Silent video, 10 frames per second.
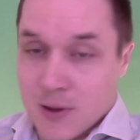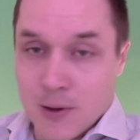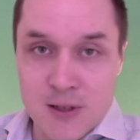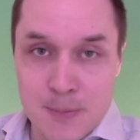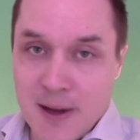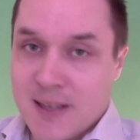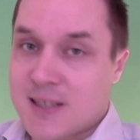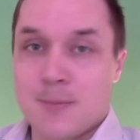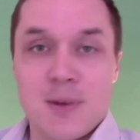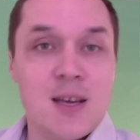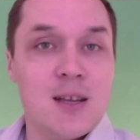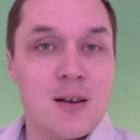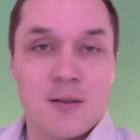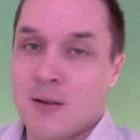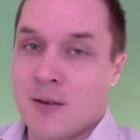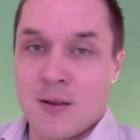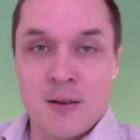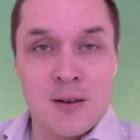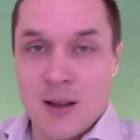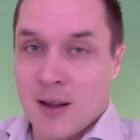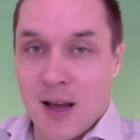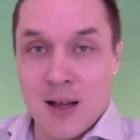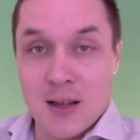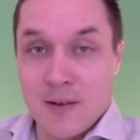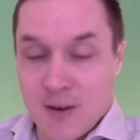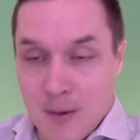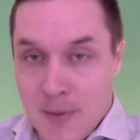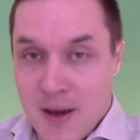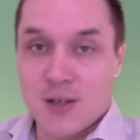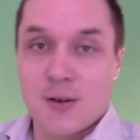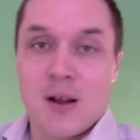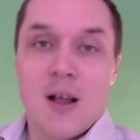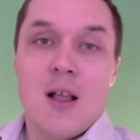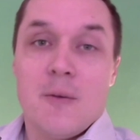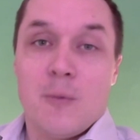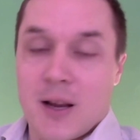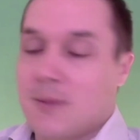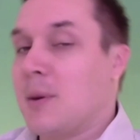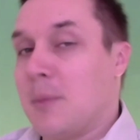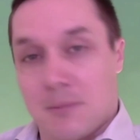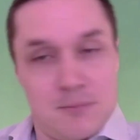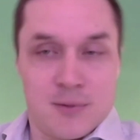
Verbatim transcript: respects me no, they, they can't even imagine what do.